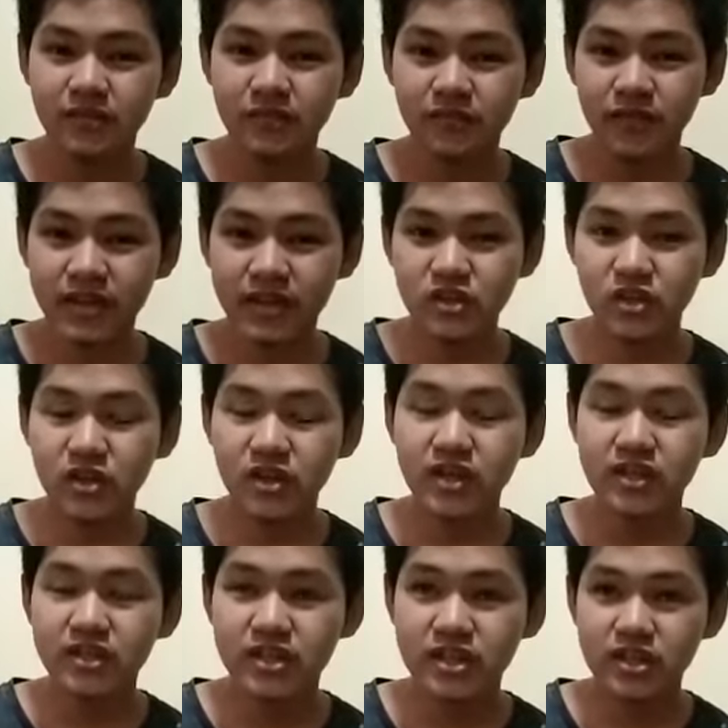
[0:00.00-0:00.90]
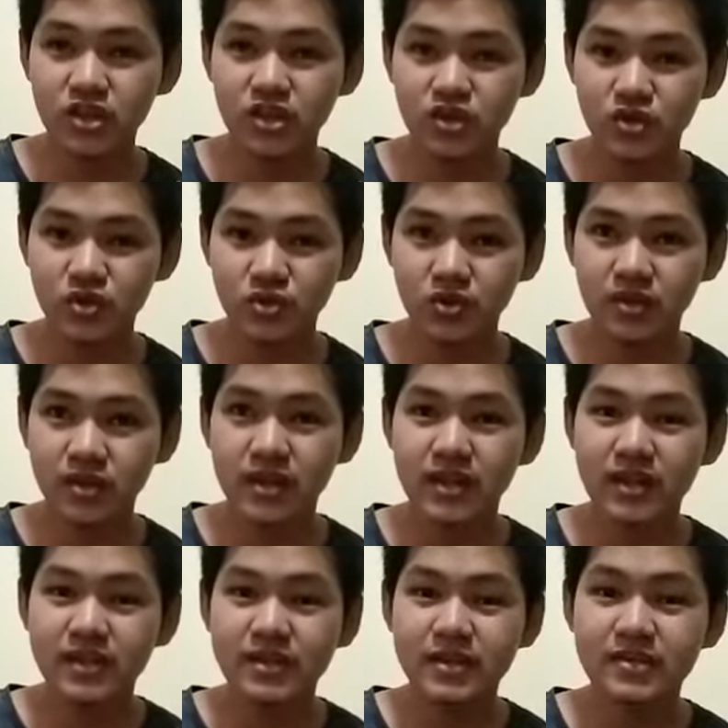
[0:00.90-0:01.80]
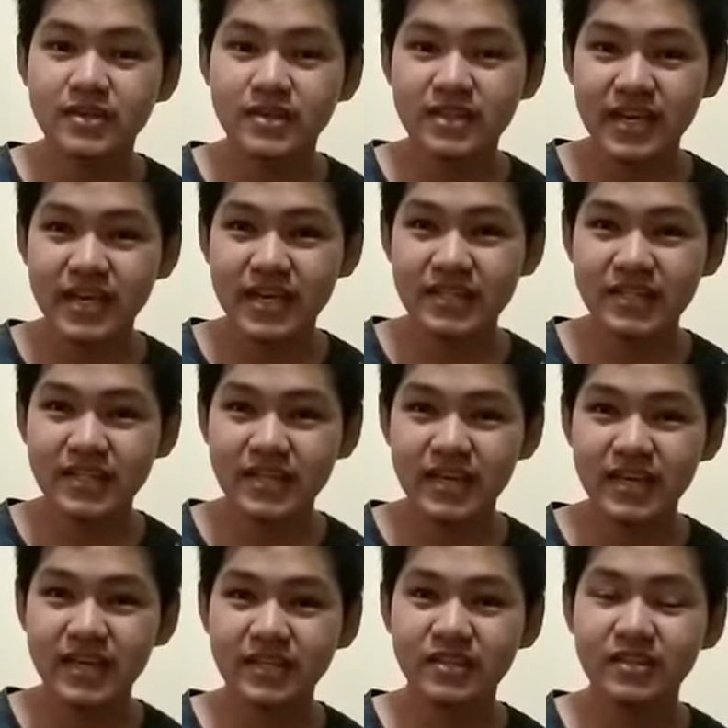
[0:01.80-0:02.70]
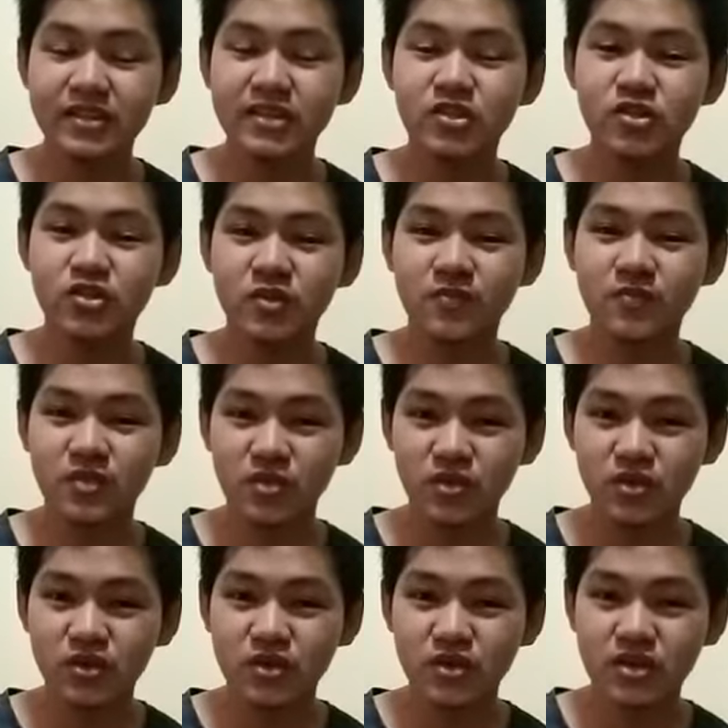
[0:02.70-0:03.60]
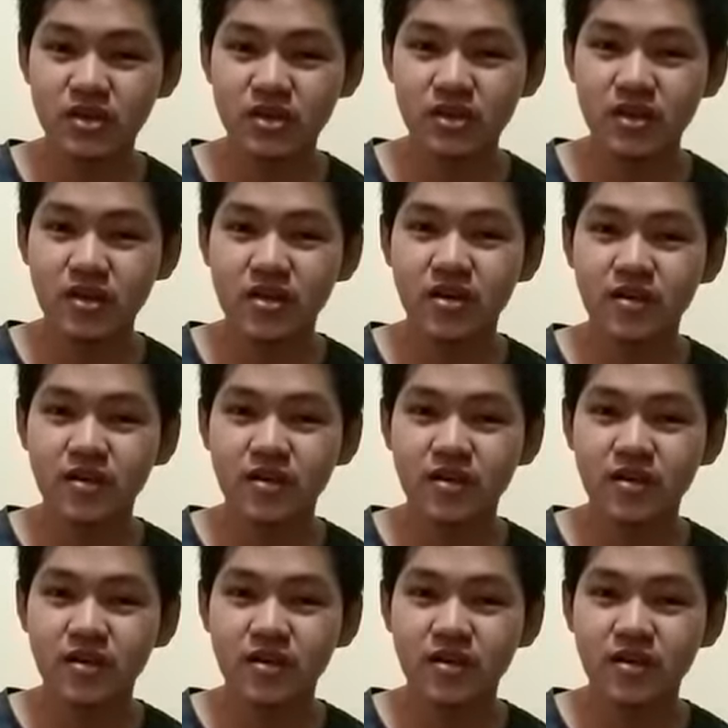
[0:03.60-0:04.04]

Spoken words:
vascular tissue since it distributes